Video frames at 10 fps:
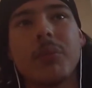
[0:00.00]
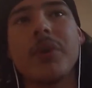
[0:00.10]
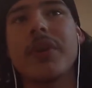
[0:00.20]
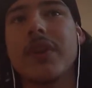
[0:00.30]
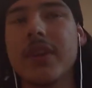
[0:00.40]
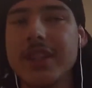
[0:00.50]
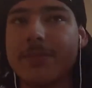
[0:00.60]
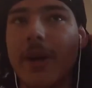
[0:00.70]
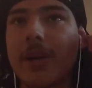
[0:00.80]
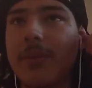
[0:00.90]
With the
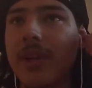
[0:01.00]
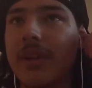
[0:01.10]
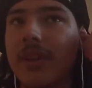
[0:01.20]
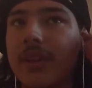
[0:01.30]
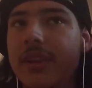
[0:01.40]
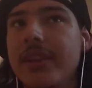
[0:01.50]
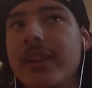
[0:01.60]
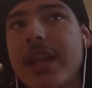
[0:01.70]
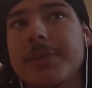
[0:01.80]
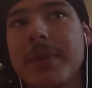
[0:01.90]
Spider-Man
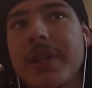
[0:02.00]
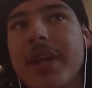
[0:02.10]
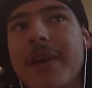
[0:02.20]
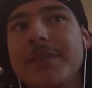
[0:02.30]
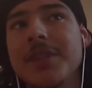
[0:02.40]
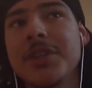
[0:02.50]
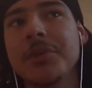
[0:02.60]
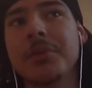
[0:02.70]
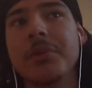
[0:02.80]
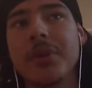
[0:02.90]
that's been in the
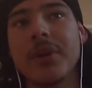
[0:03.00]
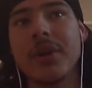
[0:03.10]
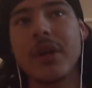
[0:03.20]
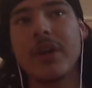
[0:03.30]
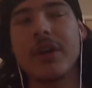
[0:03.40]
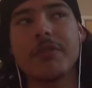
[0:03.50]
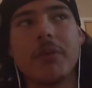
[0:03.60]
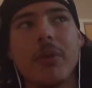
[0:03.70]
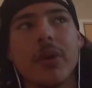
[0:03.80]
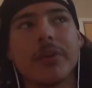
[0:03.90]
MCU
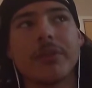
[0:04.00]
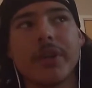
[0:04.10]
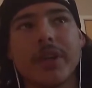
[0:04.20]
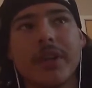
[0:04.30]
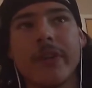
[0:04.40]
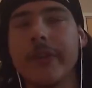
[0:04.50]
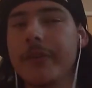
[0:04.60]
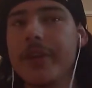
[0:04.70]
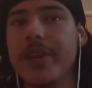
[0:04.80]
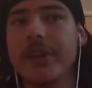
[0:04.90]
for freaking
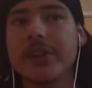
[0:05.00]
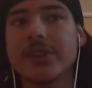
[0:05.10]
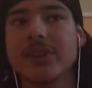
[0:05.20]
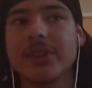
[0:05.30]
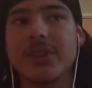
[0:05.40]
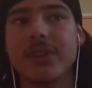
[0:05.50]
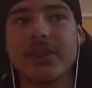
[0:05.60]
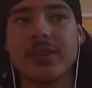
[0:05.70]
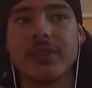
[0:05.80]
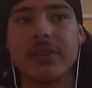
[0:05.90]
3 years.
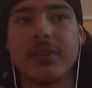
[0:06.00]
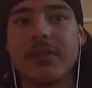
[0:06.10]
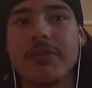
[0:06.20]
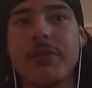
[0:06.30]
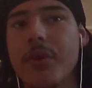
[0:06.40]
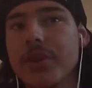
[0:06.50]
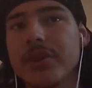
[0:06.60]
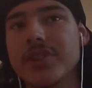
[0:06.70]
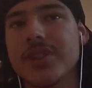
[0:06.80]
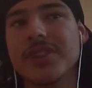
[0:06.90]
4
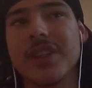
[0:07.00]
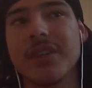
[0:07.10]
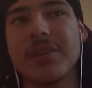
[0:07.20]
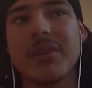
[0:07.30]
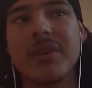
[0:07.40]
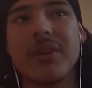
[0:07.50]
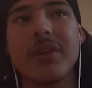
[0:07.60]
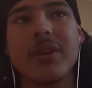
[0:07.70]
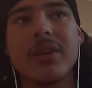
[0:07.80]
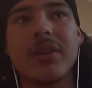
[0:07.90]
years, you can say.
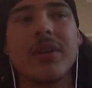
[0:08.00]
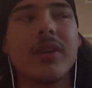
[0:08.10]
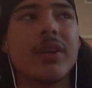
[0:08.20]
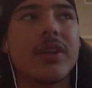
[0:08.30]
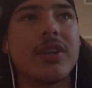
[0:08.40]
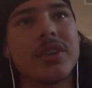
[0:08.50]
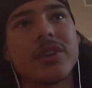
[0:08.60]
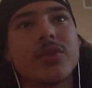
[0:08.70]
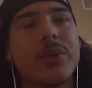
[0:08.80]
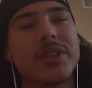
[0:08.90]

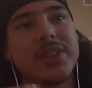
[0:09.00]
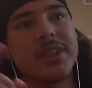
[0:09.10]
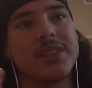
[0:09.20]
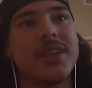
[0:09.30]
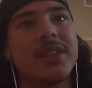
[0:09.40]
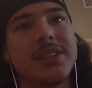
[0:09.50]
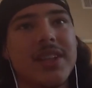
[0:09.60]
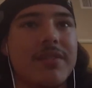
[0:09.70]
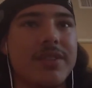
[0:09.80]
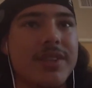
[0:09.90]
2016,
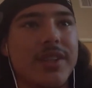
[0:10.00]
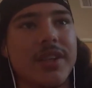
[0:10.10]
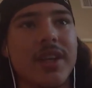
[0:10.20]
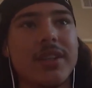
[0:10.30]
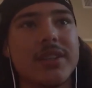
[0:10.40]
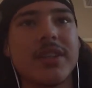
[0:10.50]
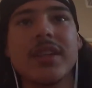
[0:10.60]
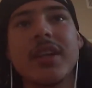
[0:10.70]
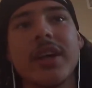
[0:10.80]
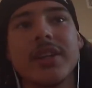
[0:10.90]
17,
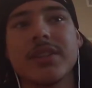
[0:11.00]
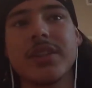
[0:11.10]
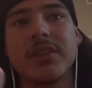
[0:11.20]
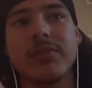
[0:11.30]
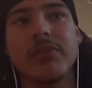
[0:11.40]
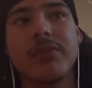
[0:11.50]
18, 19.